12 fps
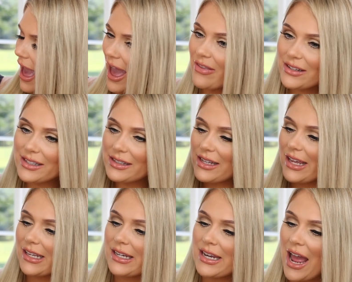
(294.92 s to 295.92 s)
And this is
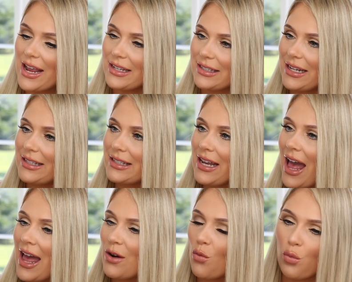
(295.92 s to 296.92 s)
like nice. It's
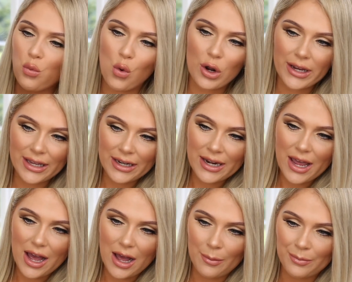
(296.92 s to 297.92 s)
not wooden.
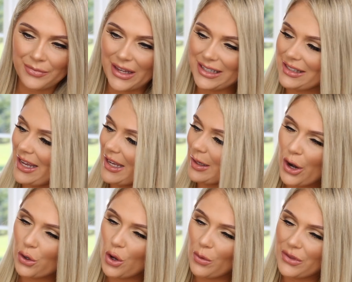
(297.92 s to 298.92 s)
Um, it's like, I
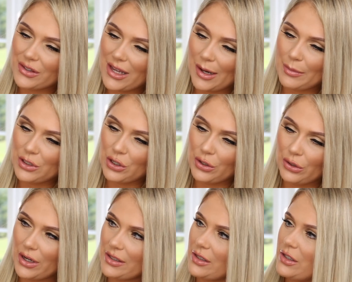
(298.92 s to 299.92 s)
don't know what this kind of material
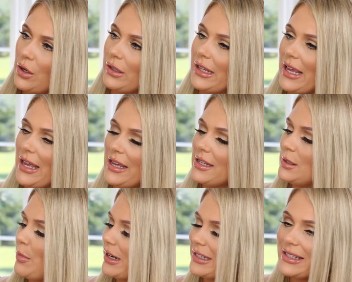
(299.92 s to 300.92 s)
necessarily
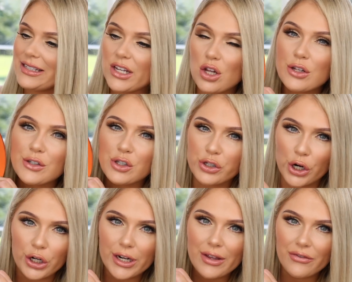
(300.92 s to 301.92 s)
is, but it's still
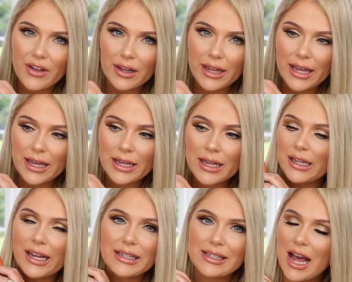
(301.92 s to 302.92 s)
sturdy feeling.
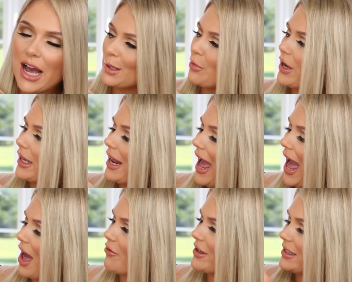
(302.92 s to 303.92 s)
Like it's gonna break in
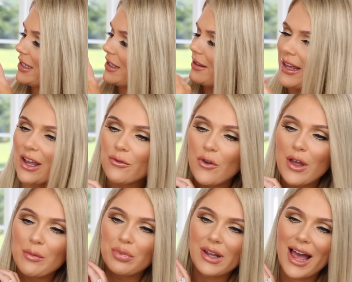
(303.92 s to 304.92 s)
half. It says thankful
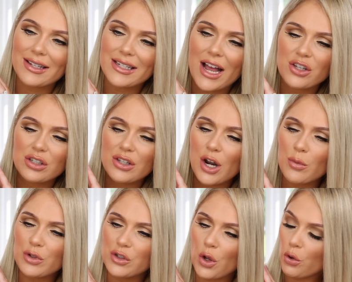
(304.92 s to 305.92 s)
and blessed. I just thought it
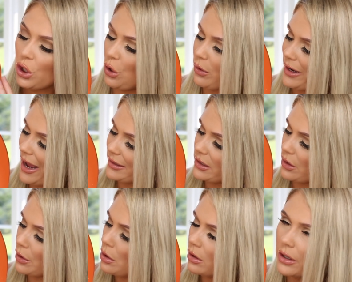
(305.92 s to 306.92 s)
was so cute. It has the
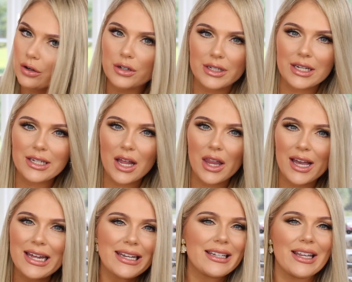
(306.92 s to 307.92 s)
little glitter
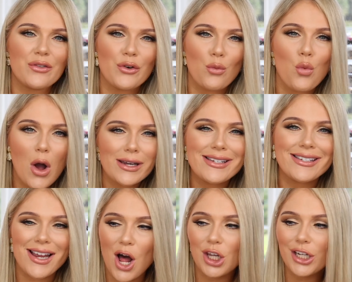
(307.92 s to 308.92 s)
detailing on it. Like for one
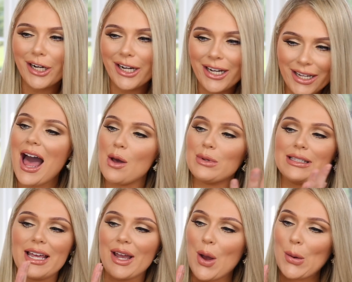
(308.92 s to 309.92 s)
dollar, I was
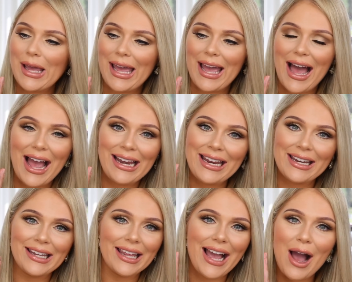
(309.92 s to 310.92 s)
like, okay, I need
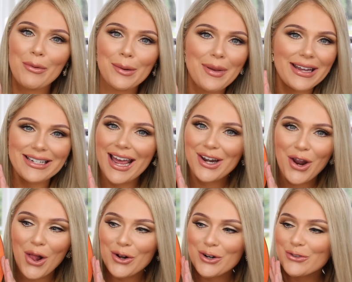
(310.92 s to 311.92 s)
it. Like I would have paid ten
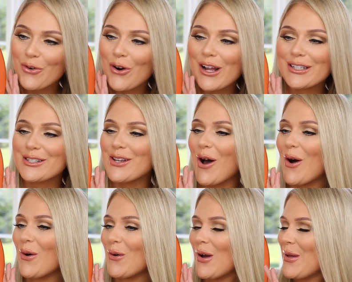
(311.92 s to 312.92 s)
dollars for it.
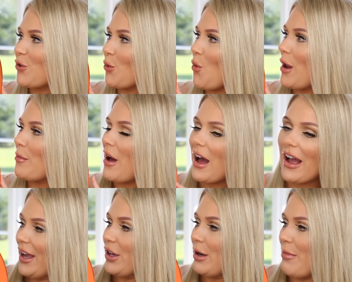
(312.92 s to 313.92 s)
So for one buck,
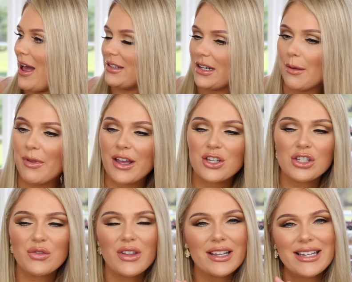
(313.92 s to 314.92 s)
I couldn't pass it up. Like I
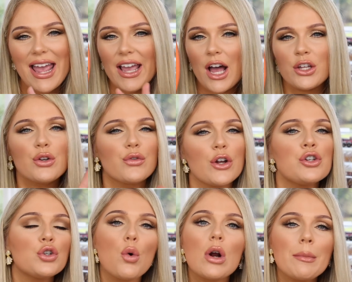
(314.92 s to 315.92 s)
just feel like to hang on your front
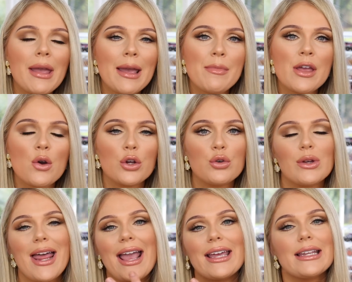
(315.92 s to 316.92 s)
door maybe, or you could
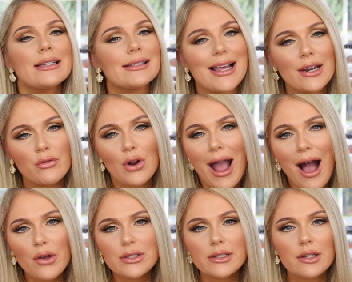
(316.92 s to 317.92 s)
hang it inside of your
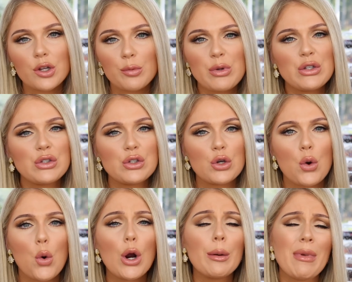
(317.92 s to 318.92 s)
house as a little piece of
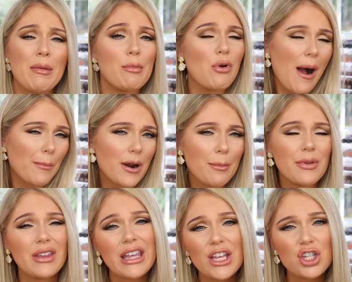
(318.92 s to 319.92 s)
decor, maybe prop it up in
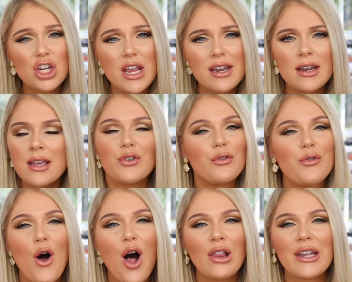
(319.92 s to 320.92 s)
the kitchen for
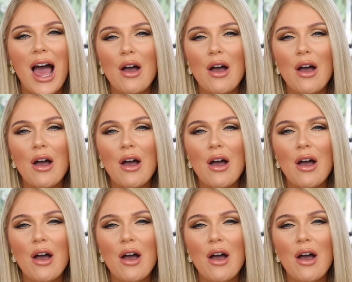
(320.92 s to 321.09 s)
fall. And